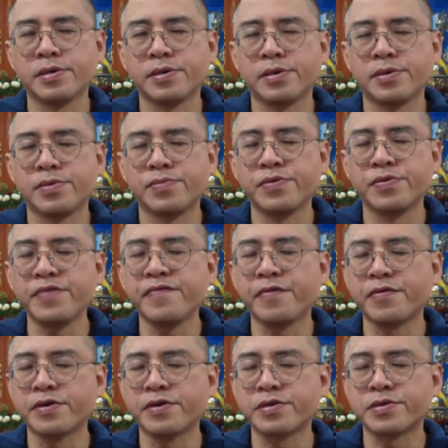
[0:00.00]

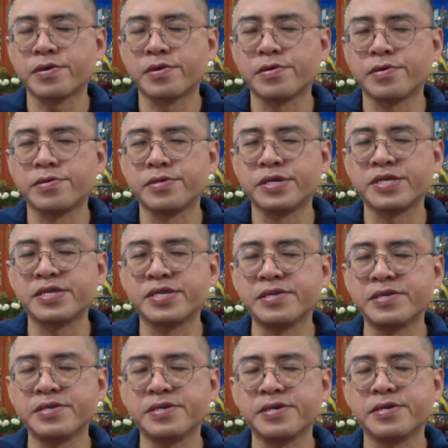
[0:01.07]
Refocus on the
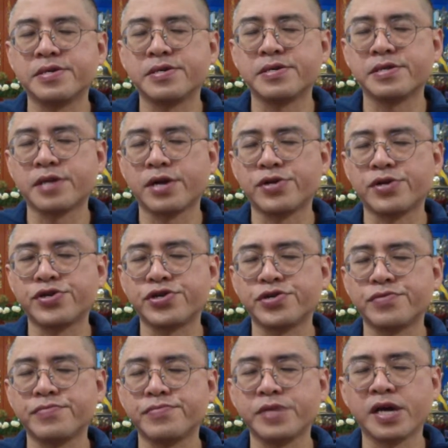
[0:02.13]
sincere intention
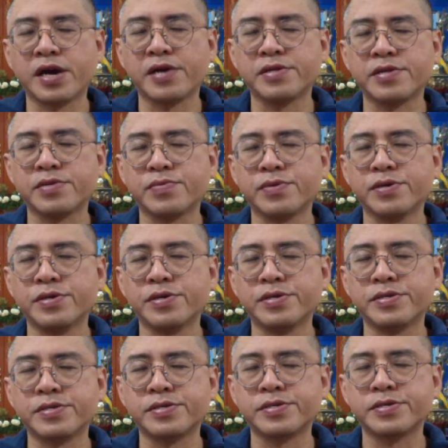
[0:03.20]
behind the
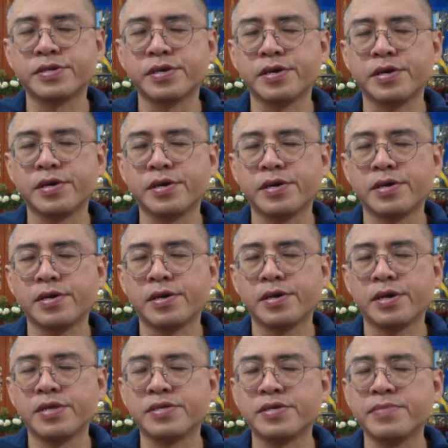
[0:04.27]
words, and
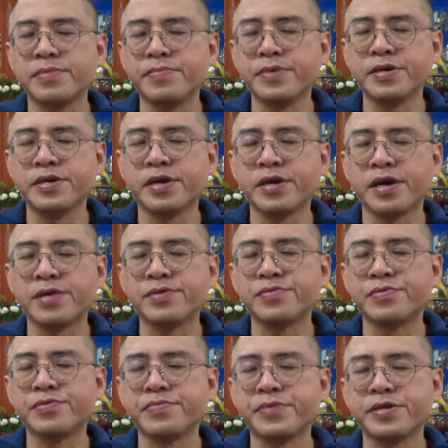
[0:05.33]
simply as you
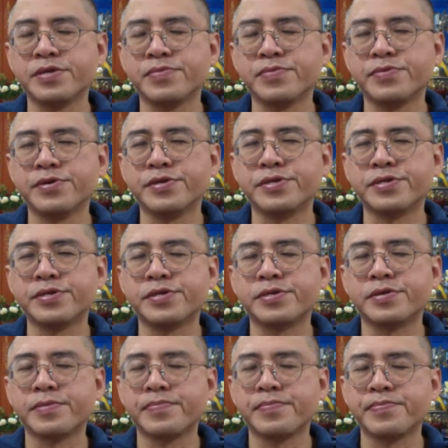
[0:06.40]
repeat the words,
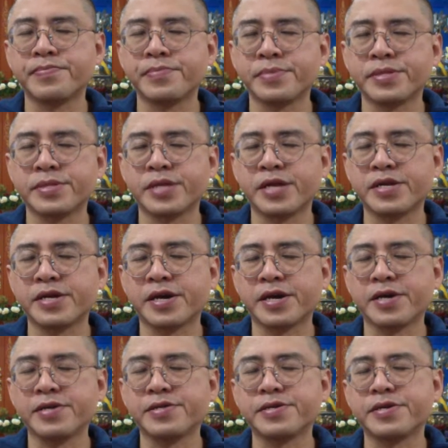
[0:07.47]

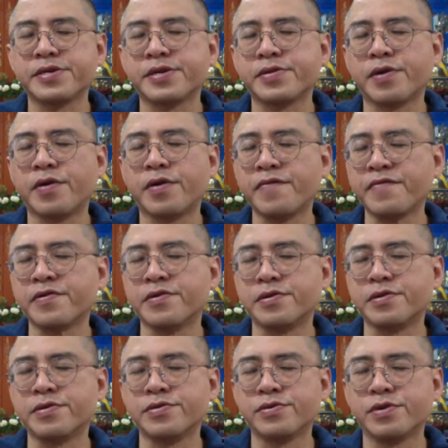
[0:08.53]
dedicate and offer
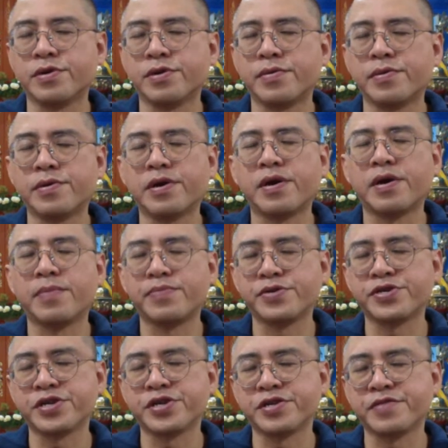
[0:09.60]
your
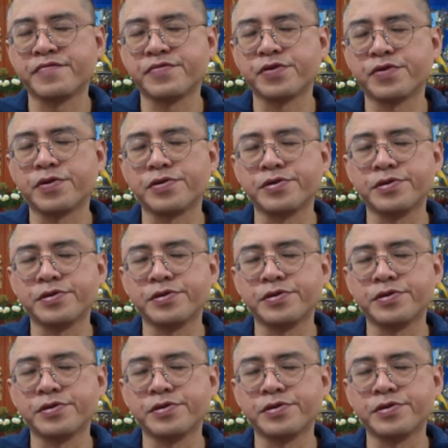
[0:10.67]
appreciative joy.